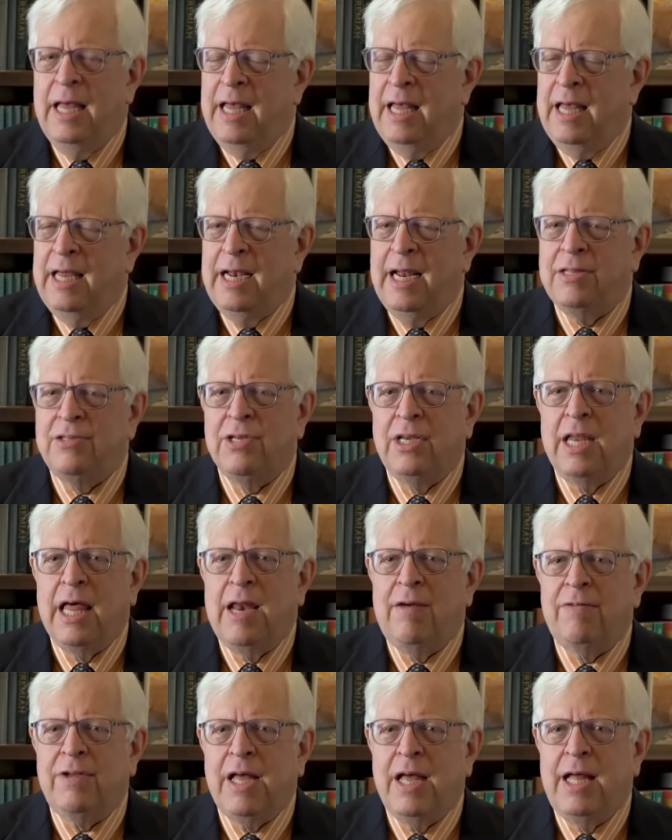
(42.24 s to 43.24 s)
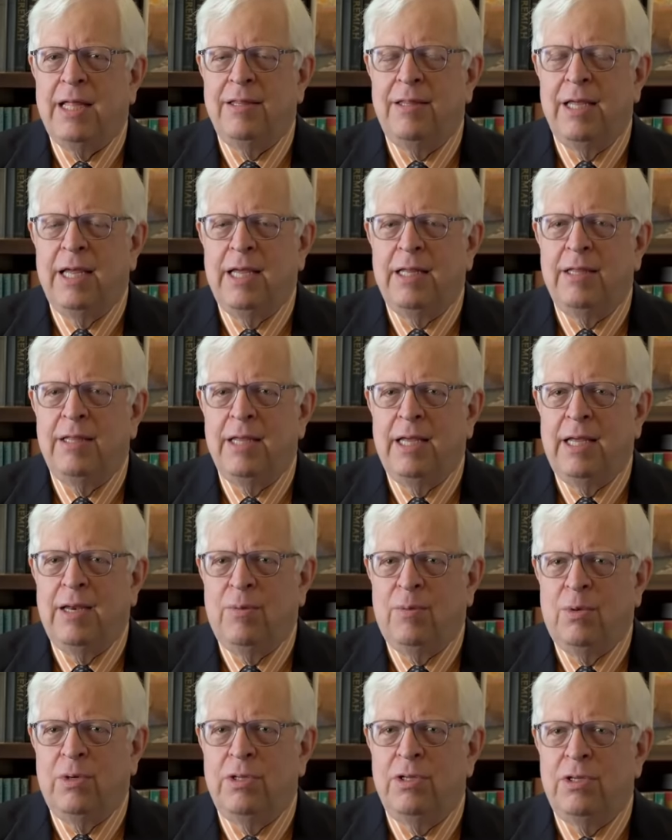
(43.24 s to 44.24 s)
And that's a lot of content,
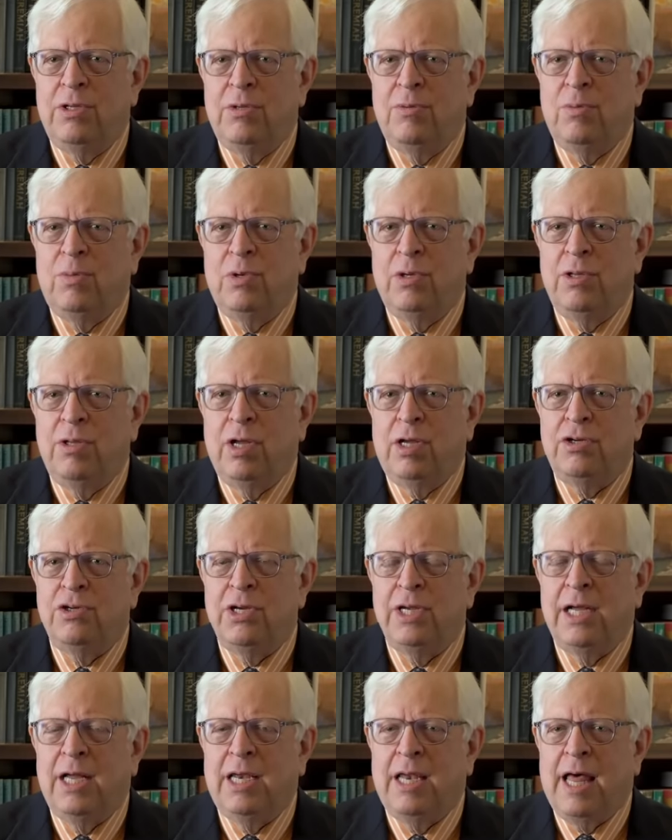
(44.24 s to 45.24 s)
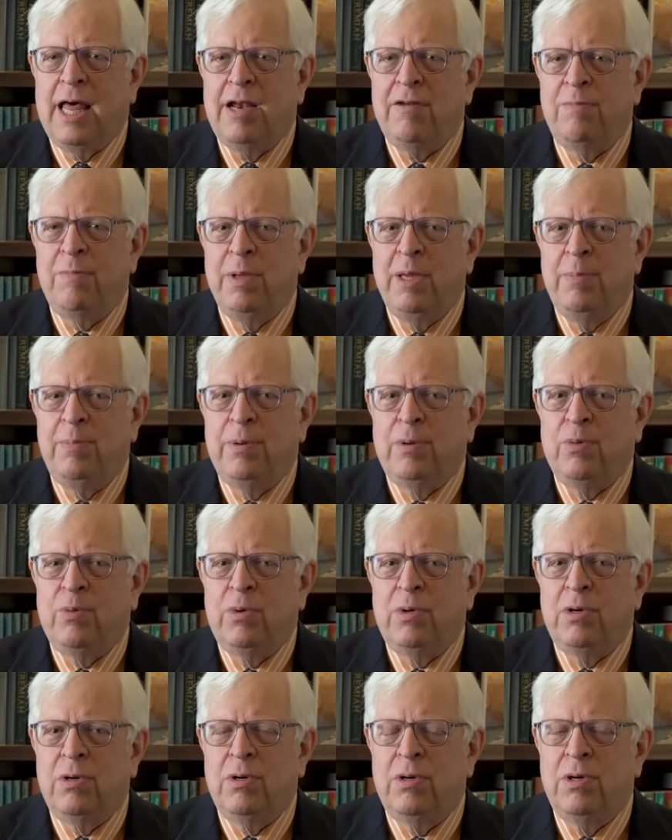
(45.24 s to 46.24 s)
and we're we're touching a lot of people.
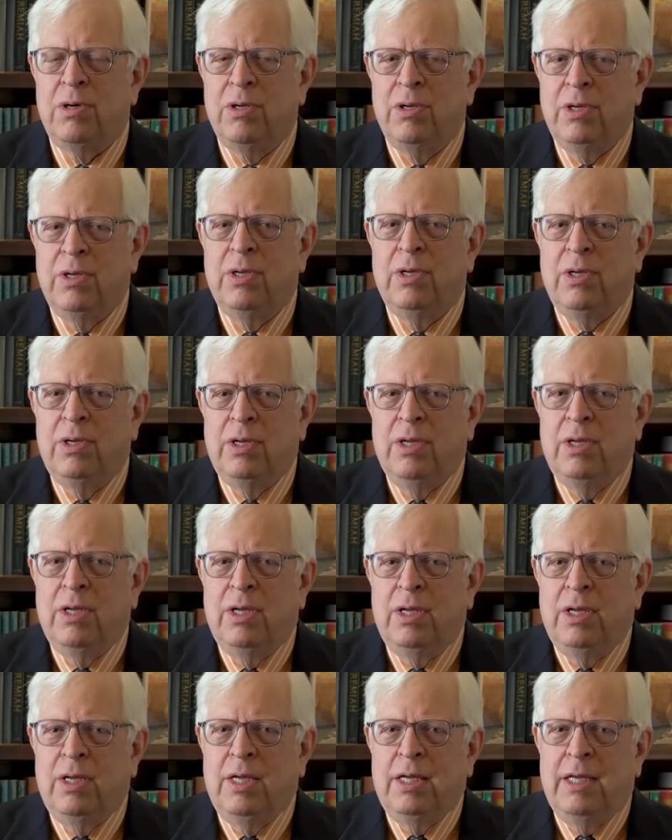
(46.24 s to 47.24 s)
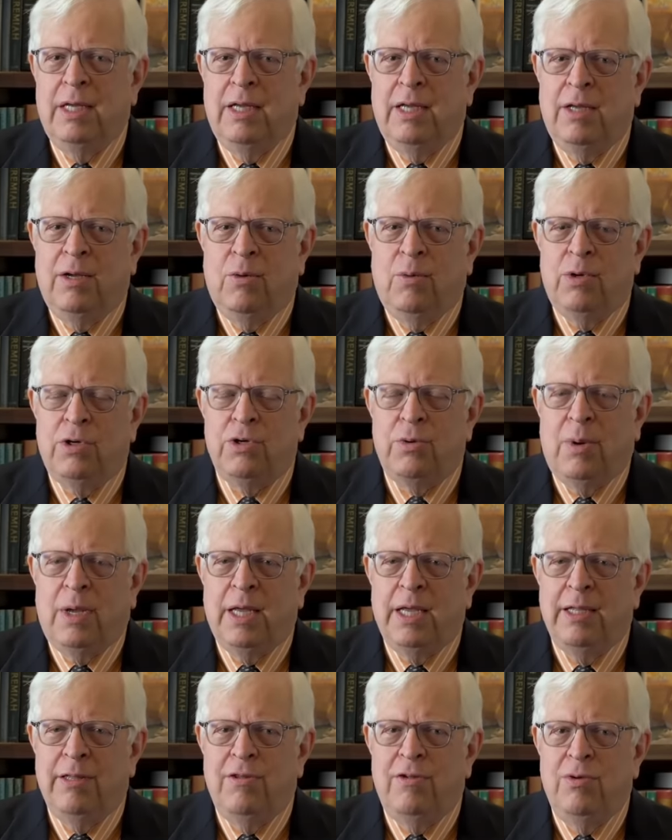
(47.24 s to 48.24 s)
We're we're
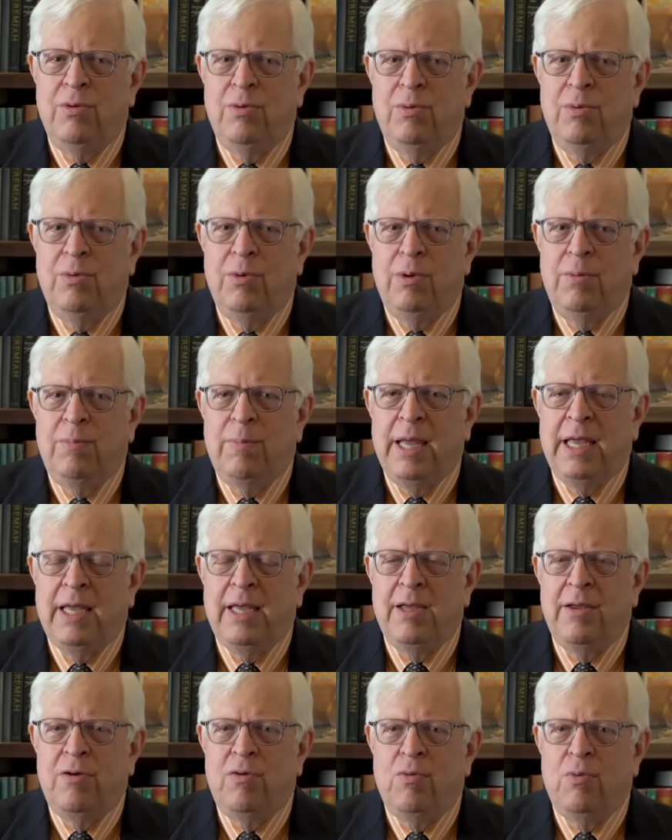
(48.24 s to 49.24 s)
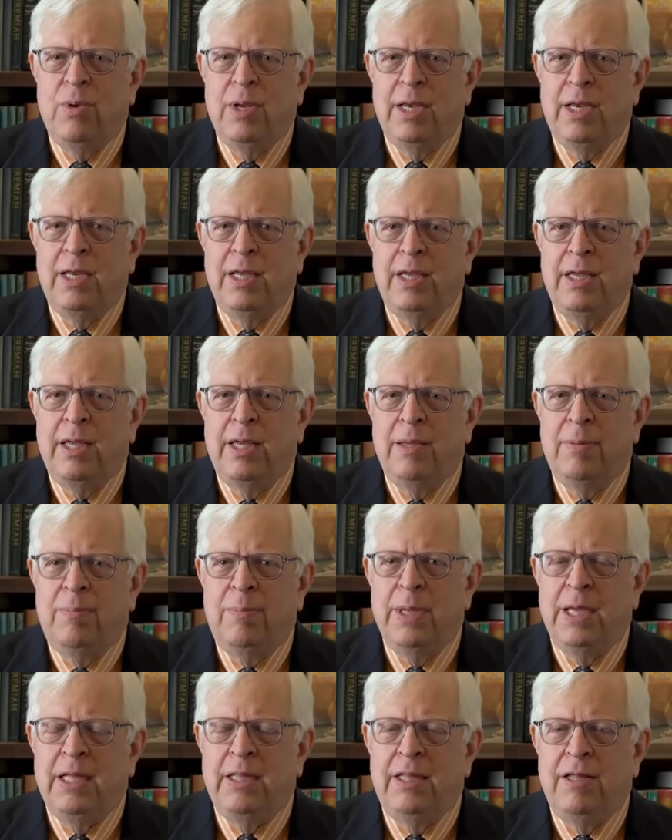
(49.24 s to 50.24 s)
trying to make a really
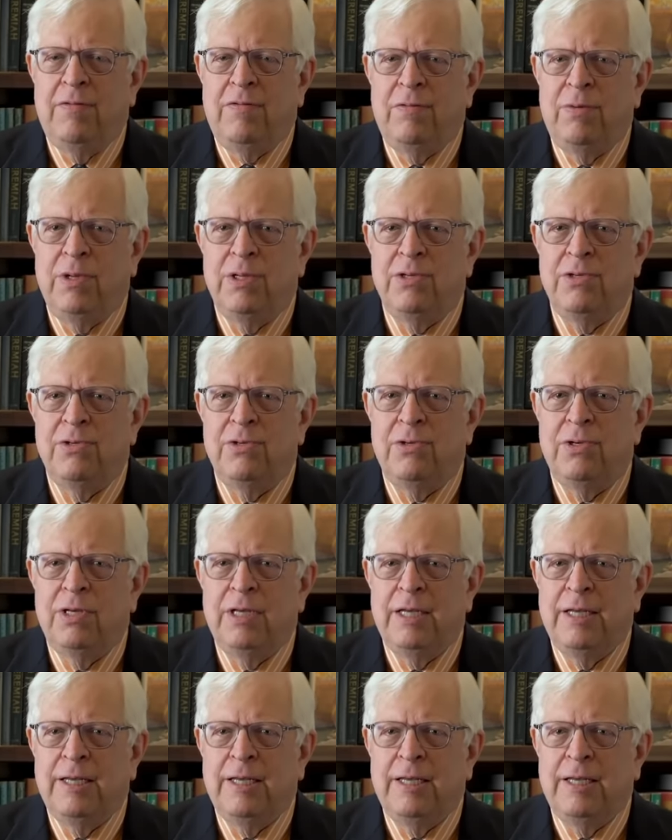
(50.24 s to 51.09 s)
big difference